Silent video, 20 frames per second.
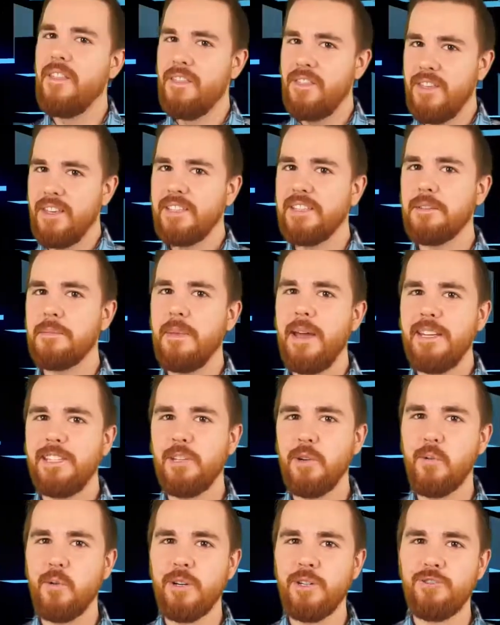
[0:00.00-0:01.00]
This
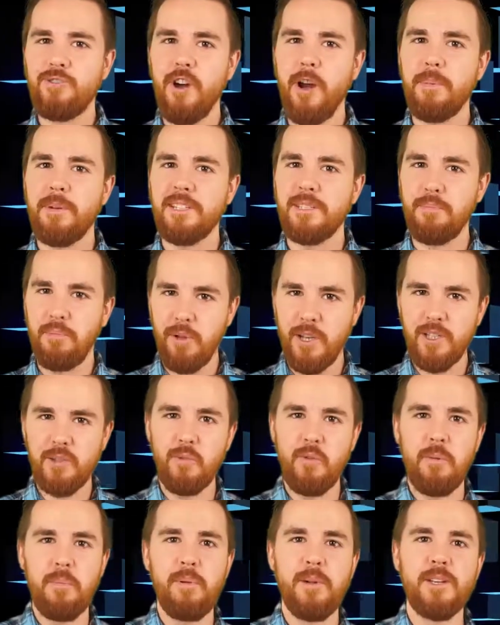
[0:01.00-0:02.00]
amazing 1-drop gets
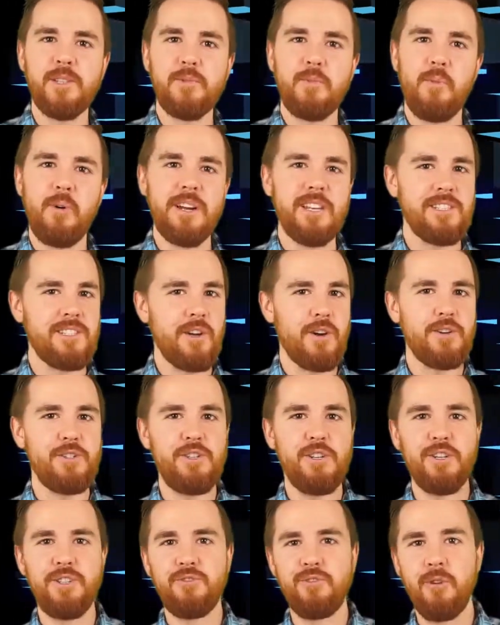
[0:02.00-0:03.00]
+1/+1 as long
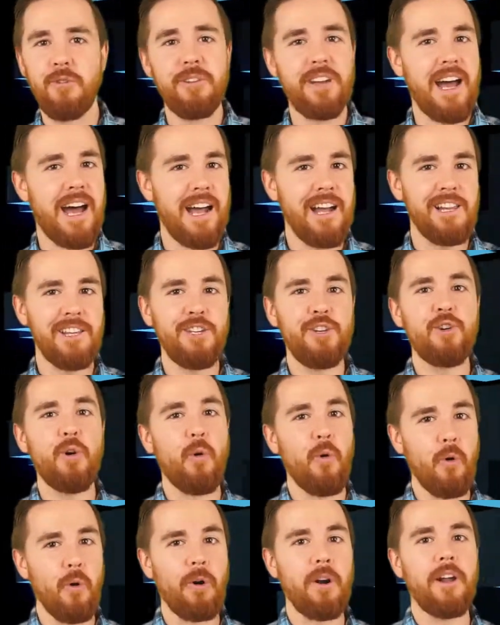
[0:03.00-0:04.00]
as you control an island
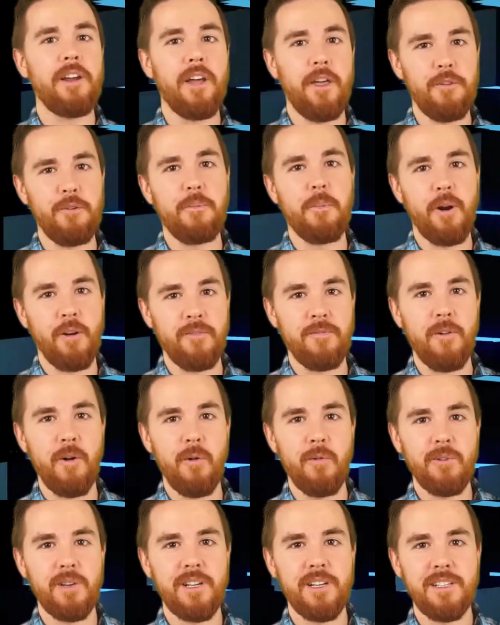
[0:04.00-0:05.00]
or another
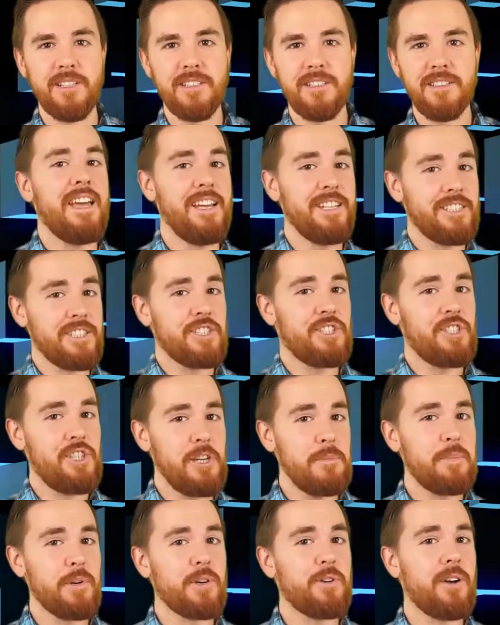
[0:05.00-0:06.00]
merfolk. It's a
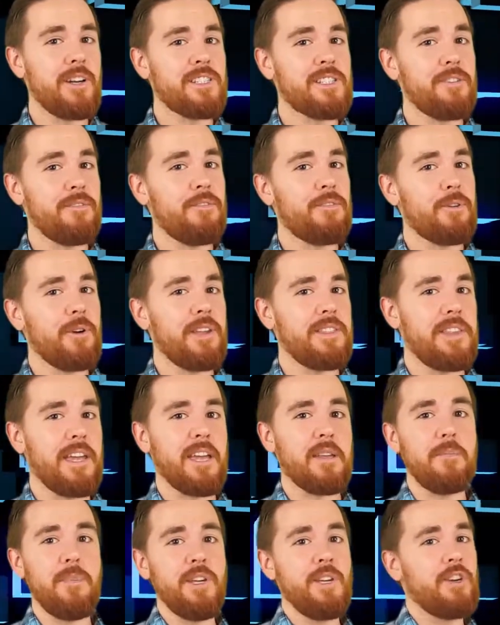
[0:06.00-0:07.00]
cheap aggressive threat
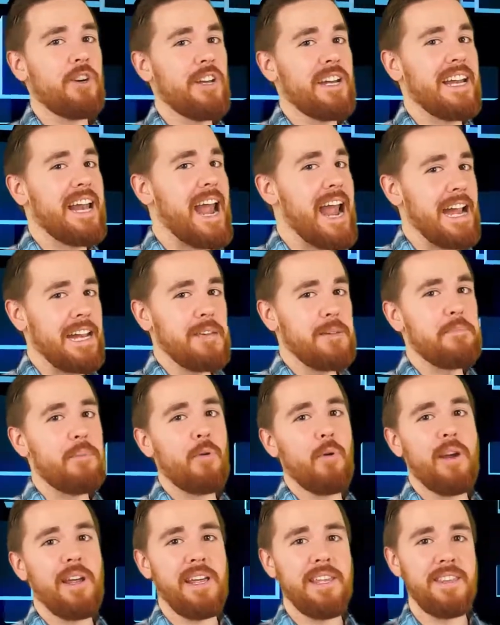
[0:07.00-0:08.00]
that can be good at any
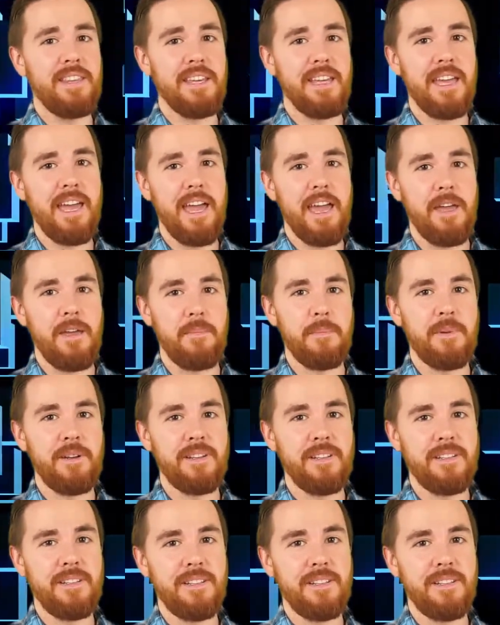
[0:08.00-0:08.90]
point in the game.